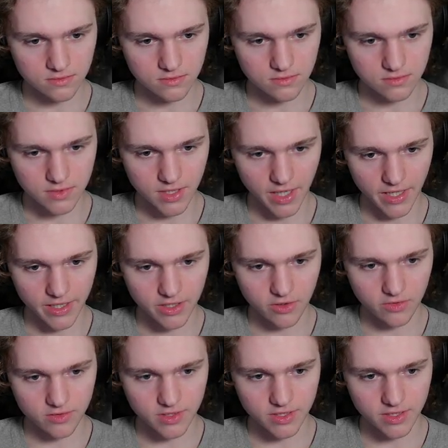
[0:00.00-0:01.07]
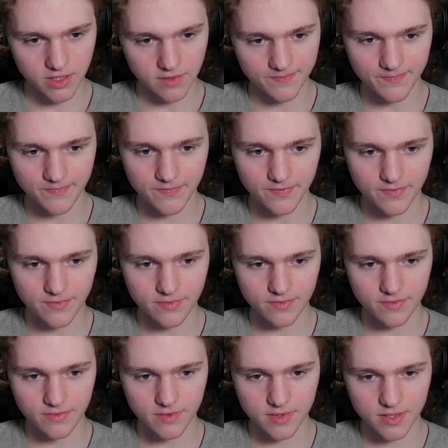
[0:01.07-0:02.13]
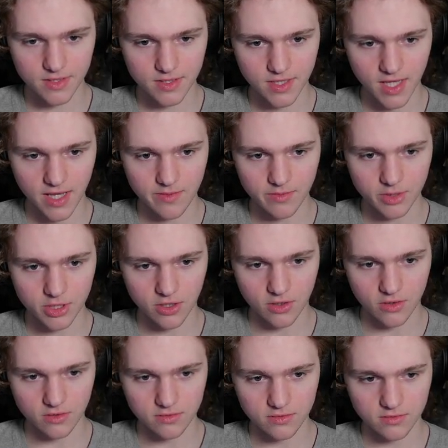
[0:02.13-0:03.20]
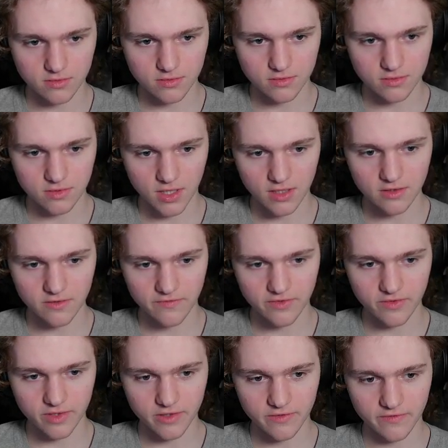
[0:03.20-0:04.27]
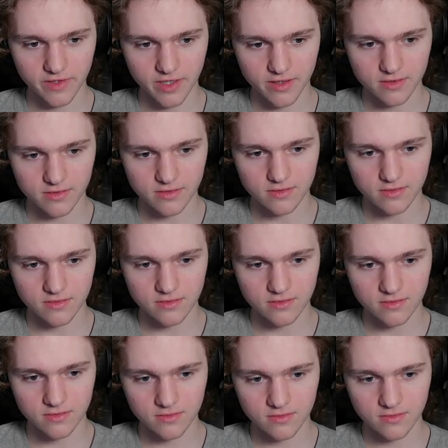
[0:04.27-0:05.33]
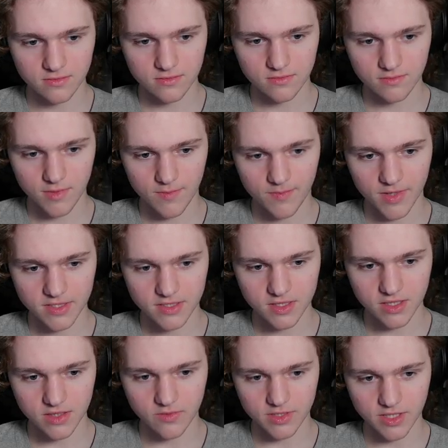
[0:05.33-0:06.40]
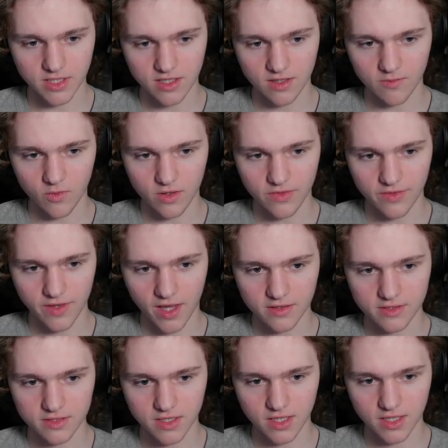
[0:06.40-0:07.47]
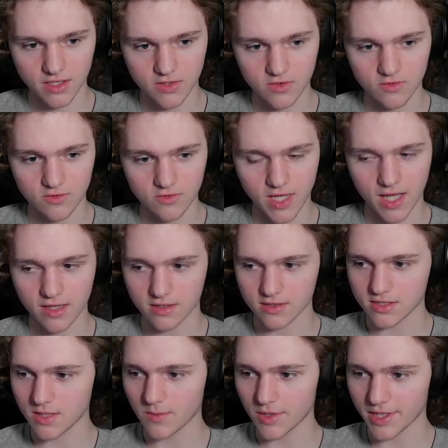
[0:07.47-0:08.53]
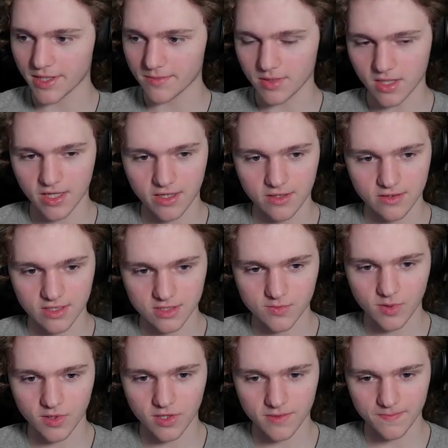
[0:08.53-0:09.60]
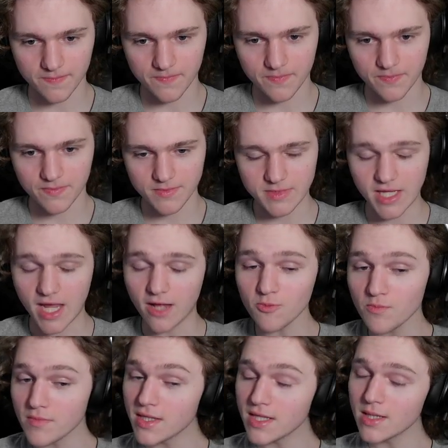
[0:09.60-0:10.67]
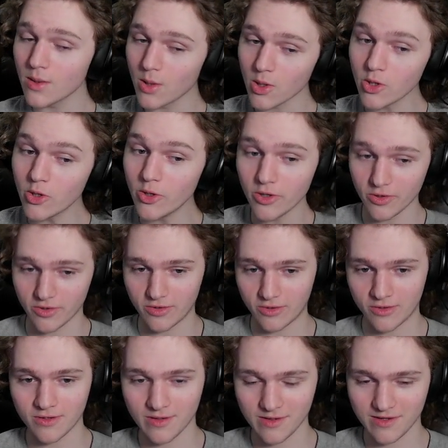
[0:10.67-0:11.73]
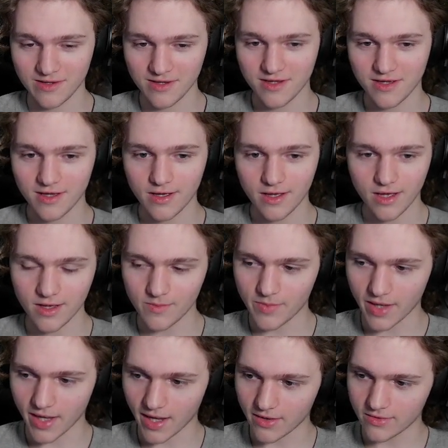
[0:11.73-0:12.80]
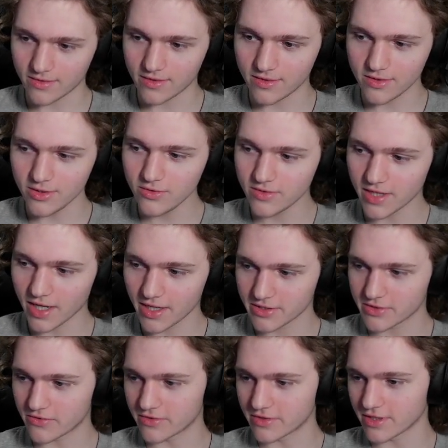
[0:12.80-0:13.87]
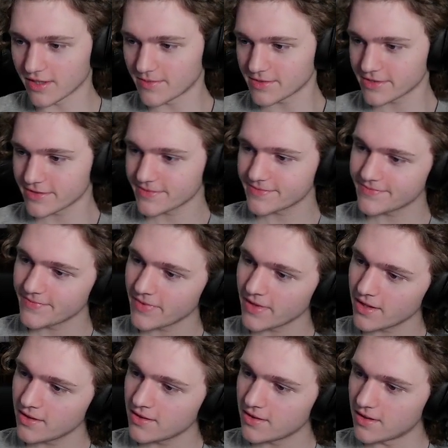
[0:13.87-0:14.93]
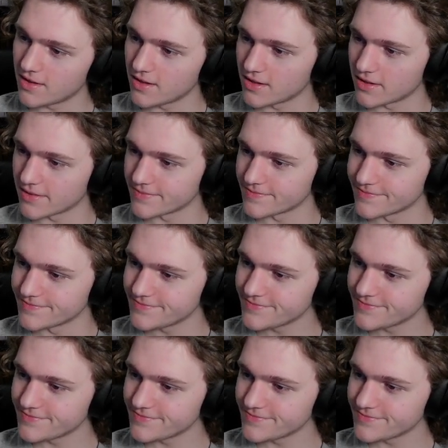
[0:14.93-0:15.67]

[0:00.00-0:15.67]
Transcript: Dino did the game show. I don't know if you were there for that, but basically it was like a 1000 IQ Galaxy Brain play on his part to help me learn about new dinosaur types. And